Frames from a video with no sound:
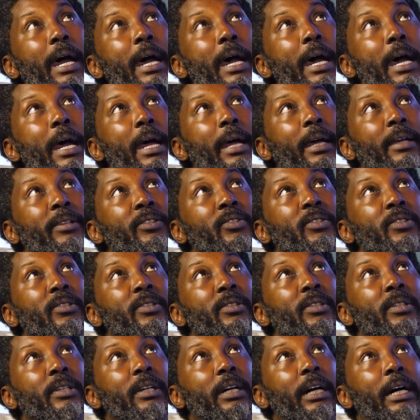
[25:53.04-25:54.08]

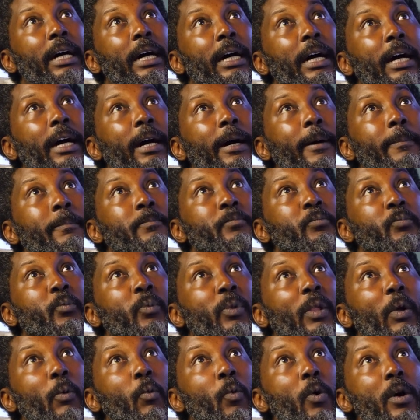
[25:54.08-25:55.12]
has
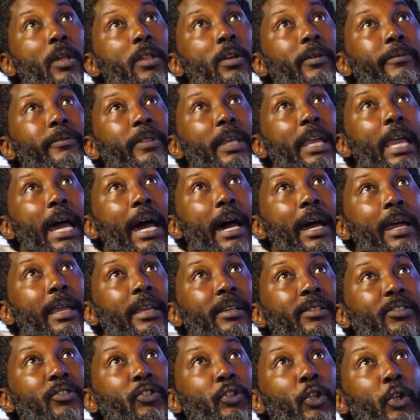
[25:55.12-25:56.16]
one of the
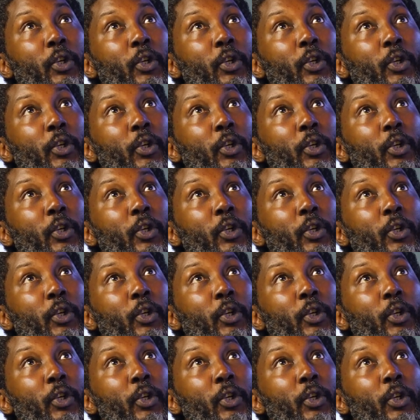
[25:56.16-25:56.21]
highest